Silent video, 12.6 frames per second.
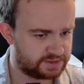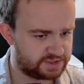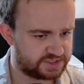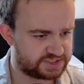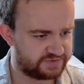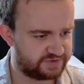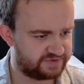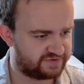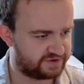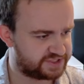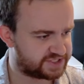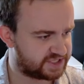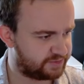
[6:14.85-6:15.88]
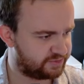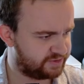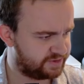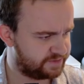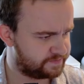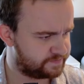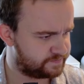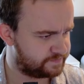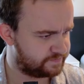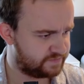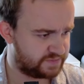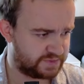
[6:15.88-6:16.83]
See if we can find a Samurai.
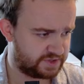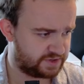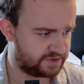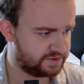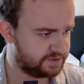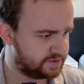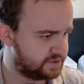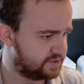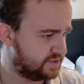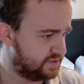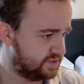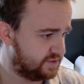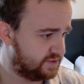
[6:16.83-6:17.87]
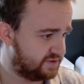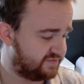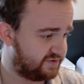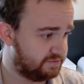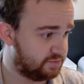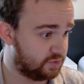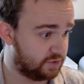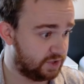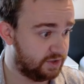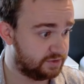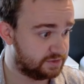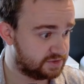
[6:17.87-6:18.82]
No. Can find more
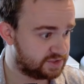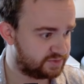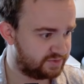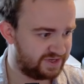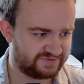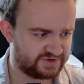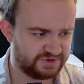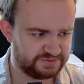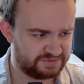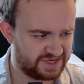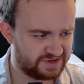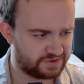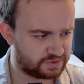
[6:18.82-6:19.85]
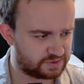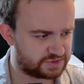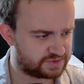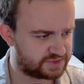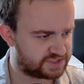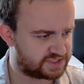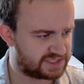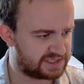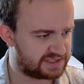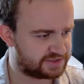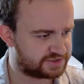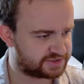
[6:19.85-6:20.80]
Odins, but we have no Mihawks, which is a
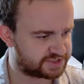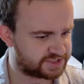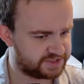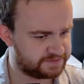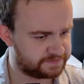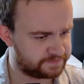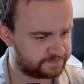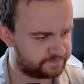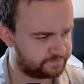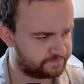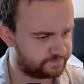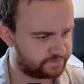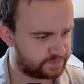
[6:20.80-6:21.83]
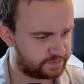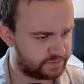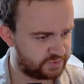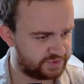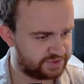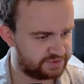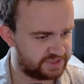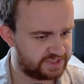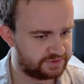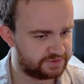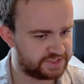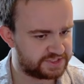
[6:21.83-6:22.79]
little interesting. But we do
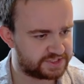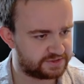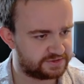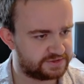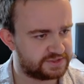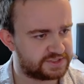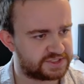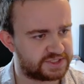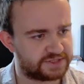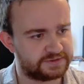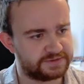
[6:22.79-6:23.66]
need all these Odins, so